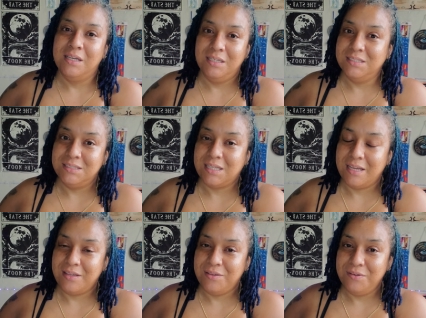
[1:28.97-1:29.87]
and it's
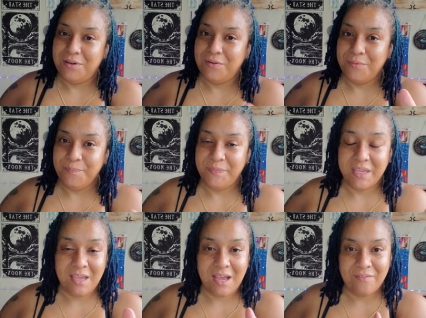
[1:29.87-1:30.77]
like you know
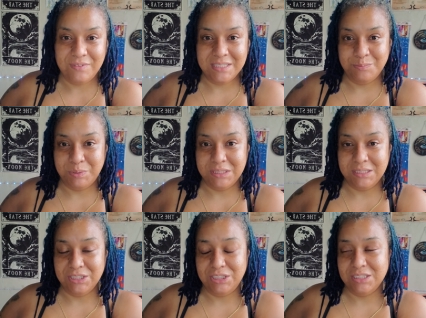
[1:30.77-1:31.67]
they have these
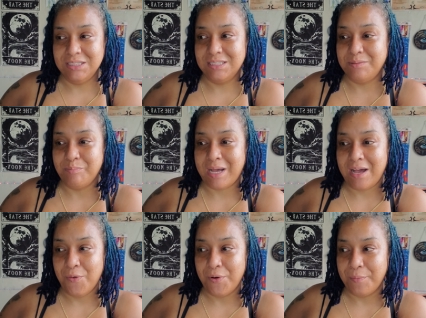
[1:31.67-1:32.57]
positions and
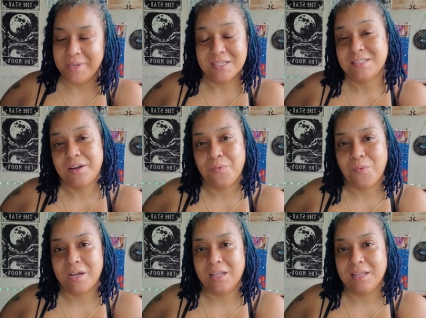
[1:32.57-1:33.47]
power because they don't
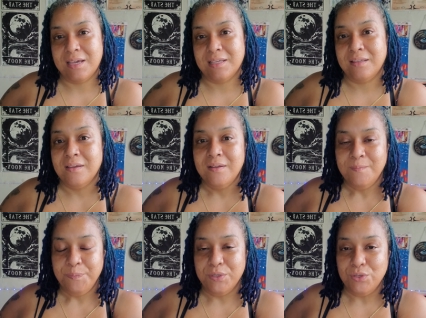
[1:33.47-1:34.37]
want to let
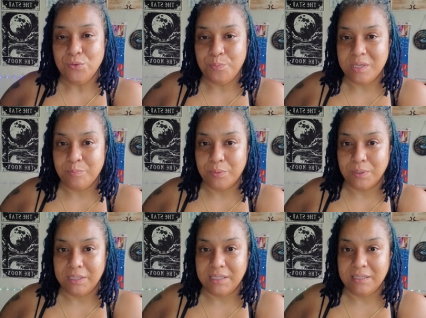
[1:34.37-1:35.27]
the new
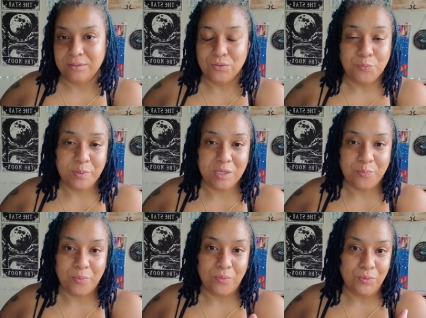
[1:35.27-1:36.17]
people in new
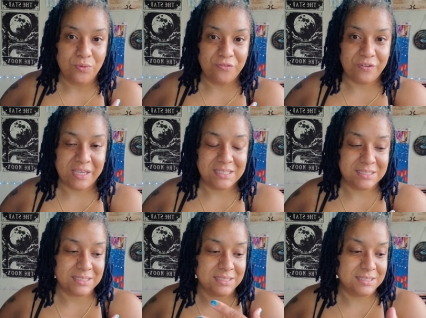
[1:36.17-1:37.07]
people new
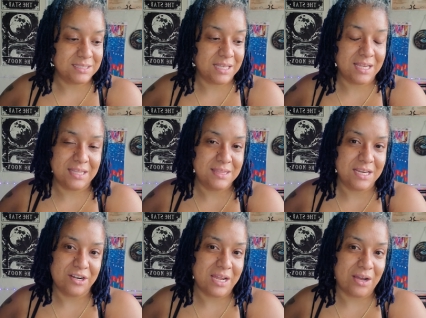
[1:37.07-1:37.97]
faces mm-hmm. and
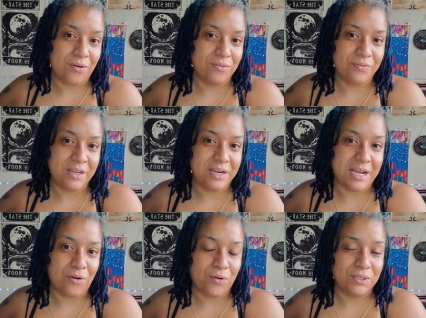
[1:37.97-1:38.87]
they're not they're
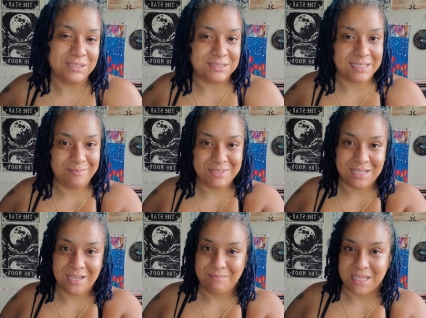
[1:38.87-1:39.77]
not on the same
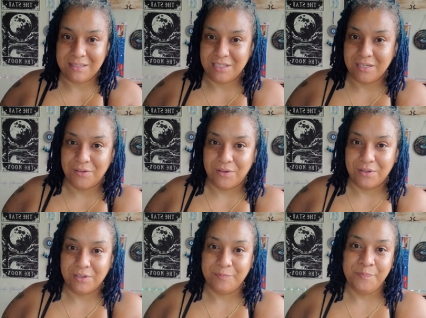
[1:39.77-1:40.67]
time that they're
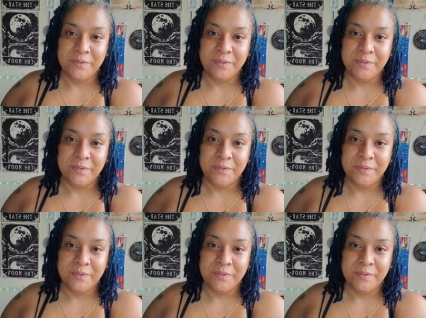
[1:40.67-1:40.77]
on